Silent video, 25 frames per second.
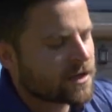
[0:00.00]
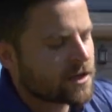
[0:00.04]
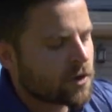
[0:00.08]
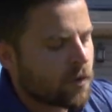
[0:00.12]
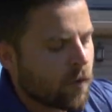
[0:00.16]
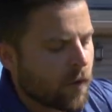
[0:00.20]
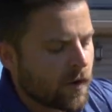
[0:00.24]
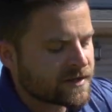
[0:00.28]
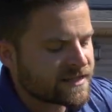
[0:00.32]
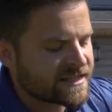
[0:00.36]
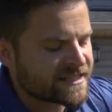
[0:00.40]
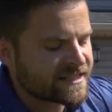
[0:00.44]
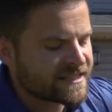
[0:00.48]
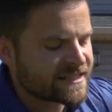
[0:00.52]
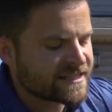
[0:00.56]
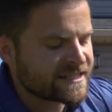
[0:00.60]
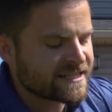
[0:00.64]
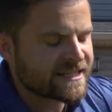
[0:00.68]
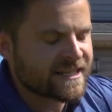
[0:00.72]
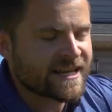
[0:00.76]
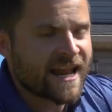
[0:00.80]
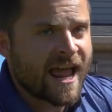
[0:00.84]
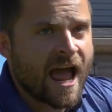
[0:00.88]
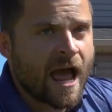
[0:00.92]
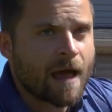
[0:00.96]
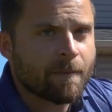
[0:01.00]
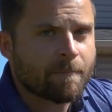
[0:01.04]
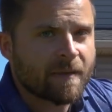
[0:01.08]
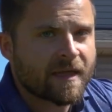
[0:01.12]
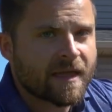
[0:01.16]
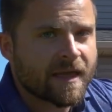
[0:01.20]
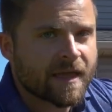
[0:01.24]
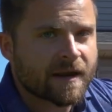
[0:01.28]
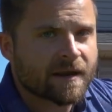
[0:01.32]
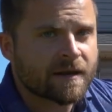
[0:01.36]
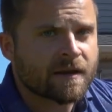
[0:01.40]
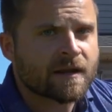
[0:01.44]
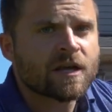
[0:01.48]
that are going to snap
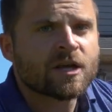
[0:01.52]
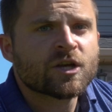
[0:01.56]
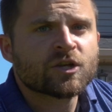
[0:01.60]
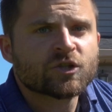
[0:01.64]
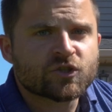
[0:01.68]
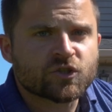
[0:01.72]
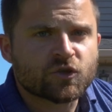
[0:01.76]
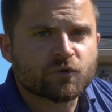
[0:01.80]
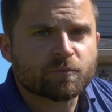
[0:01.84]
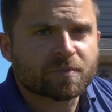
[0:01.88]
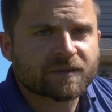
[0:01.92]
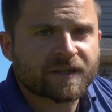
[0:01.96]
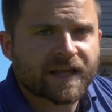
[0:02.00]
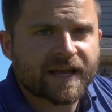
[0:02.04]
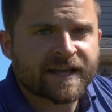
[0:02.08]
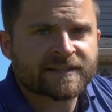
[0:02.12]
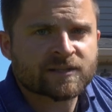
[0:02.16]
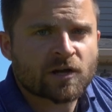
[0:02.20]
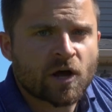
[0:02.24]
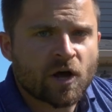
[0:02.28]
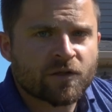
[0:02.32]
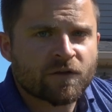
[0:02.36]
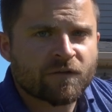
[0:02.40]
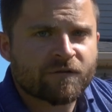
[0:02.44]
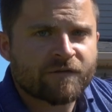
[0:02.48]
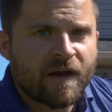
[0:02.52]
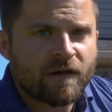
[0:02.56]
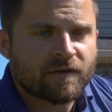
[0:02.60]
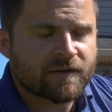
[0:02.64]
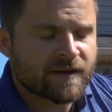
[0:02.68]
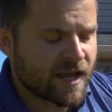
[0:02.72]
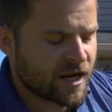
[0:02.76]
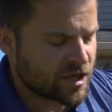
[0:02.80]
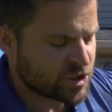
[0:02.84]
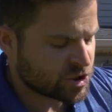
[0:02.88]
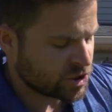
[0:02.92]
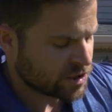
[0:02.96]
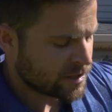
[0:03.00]
in to place on the
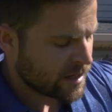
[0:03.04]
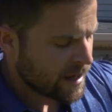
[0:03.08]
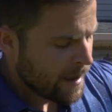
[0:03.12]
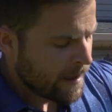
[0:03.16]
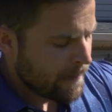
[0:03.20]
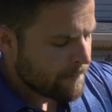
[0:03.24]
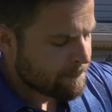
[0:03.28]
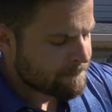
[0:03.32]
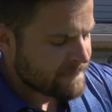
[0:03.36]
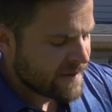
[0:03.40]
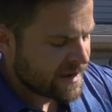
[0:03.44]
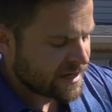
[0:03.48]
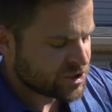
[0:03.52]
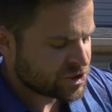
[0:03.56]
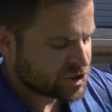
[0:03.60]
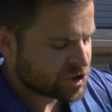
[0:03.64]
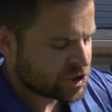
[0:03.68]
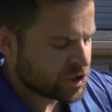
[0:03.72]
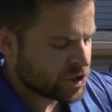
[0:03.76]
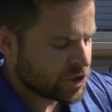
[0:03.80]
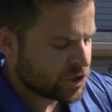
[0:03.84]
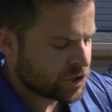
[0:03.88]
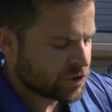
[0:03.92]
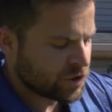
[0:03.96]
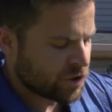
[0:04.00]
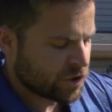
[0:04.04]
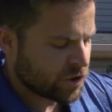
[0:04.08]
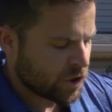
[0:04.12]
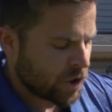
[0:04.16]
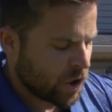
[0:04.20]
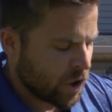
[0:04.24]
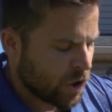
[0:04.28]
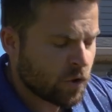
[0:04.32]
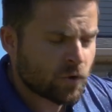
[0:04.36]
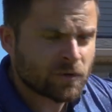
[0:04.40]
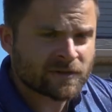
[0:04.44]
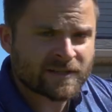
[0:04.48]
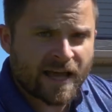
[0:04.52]
foundation. Make sure your
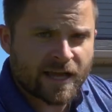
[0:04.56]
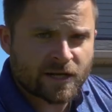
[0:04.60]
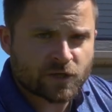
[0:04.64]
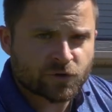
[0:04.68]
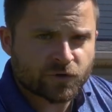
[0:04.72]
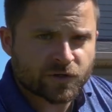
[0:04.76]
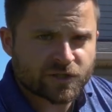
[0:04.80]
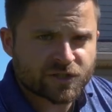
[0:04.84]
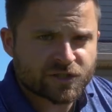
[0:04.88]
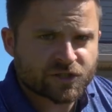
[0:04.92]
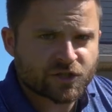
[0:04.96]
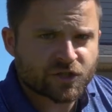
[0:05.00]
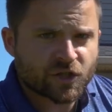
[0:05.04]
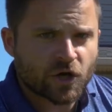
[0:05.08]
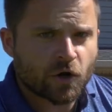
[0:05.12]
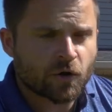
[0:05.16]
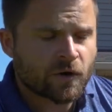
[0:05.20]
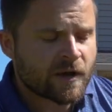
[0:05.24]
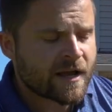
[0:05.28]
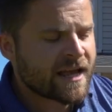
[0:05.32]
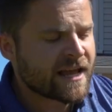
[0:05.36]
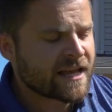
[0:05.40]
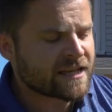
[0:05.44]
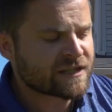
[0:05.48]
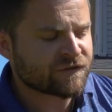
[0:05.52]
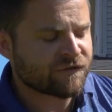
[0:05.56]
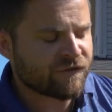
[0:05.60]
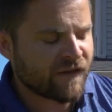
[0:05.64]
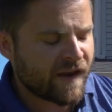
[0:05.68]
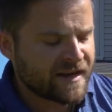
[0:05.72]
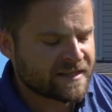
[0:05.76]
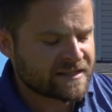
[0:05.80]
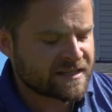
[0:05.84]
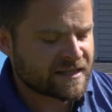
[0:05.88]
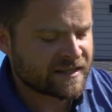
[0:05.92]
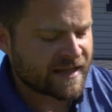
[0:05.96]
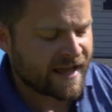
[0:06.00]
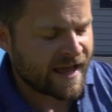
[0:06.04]
hose entrance though is
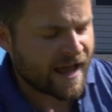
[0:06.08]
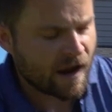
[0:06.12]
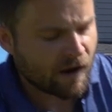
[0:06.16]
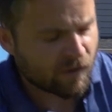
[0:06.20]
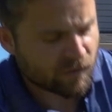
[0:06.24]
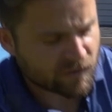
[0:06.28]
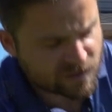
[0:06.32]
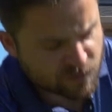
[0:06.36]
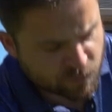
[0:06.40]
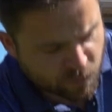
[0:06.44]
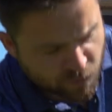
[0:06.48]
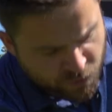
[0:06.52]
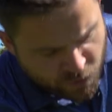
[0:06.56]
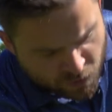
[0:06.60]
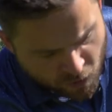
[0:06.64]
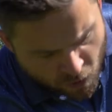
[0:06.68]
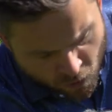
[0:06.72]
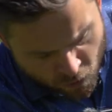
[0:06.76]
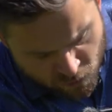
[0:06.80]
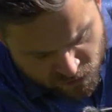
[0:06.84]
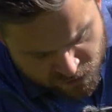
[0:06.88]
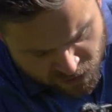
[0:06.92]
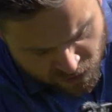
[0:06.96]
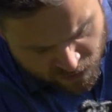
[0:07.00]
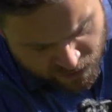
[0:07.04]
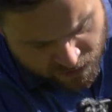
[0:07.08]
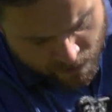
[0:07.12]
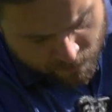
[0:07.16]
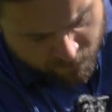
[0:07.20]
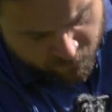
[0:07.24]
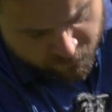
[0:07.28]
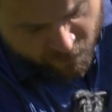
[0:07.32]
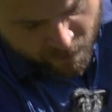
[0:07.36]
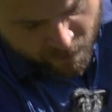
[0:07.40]
facing the house where the hose is gonna come